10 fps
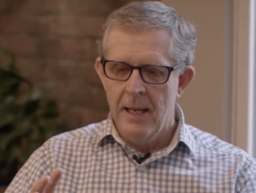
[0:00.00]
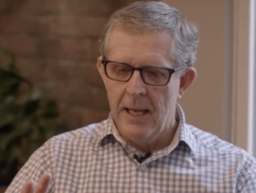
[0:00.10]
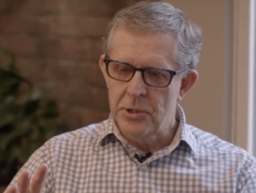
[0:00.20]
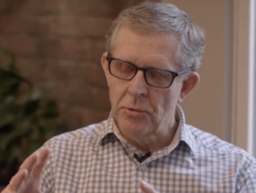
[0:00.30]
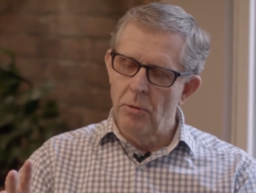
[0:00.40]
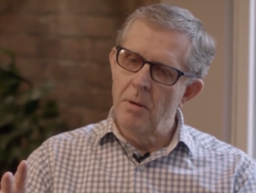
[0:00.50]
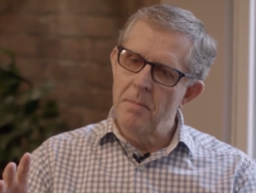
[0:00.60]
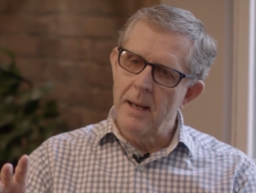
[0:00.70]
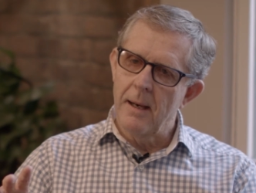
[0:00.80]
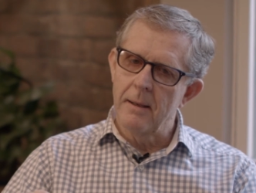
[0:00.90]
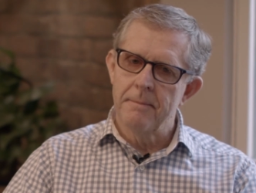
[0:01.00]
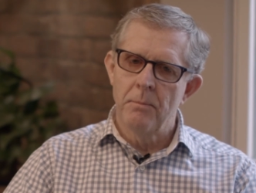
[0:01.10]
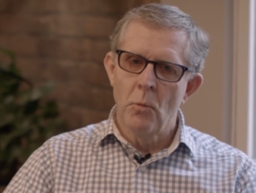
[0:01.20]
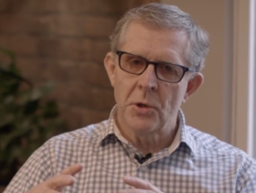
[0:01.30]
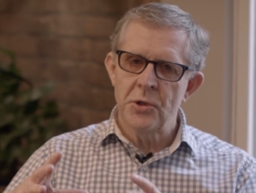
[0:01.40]
It's all about
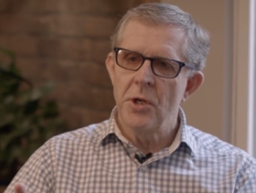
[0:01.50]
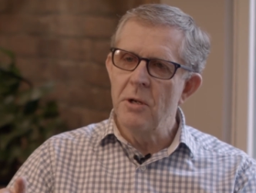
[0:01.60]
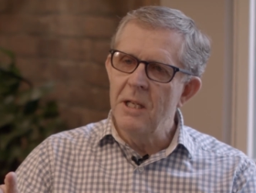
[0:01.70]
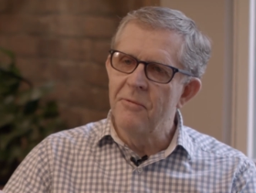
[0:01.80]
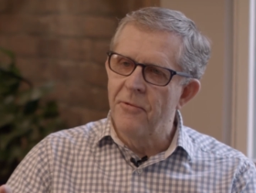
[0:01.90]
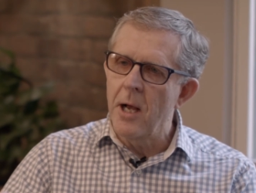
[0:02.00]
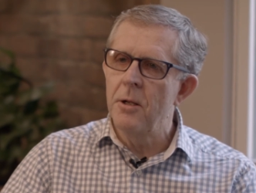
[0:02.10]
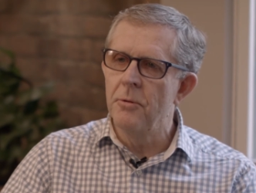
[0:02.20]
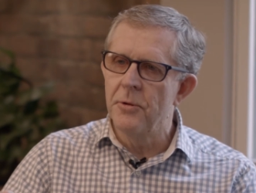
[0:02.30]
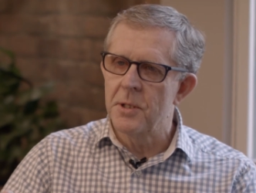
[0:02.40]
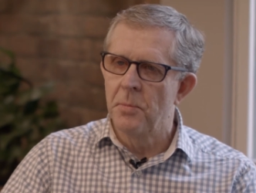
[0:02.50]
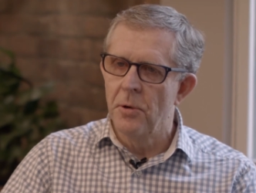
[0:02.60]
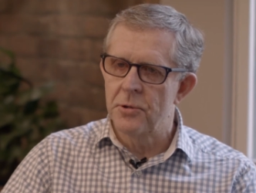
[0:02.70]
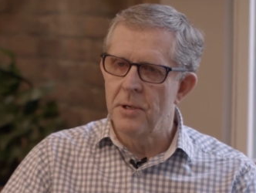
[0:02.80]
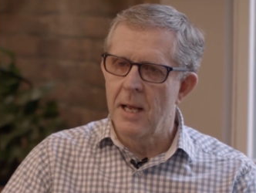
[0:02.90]
what's the unique value this
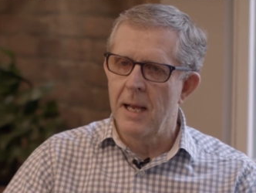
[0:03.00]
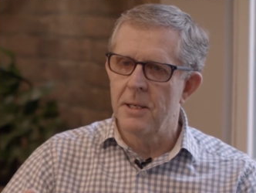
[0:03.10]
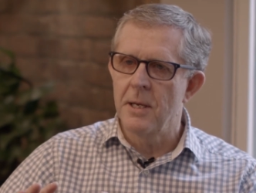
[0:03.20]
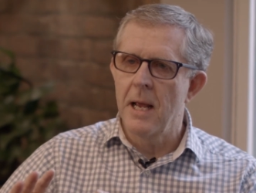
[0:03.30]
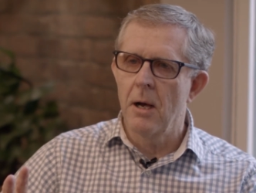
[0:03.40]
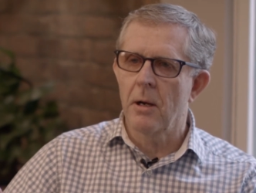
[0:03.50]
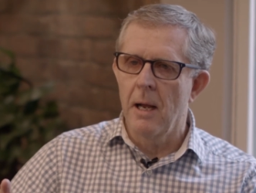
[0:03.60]
person has and, how,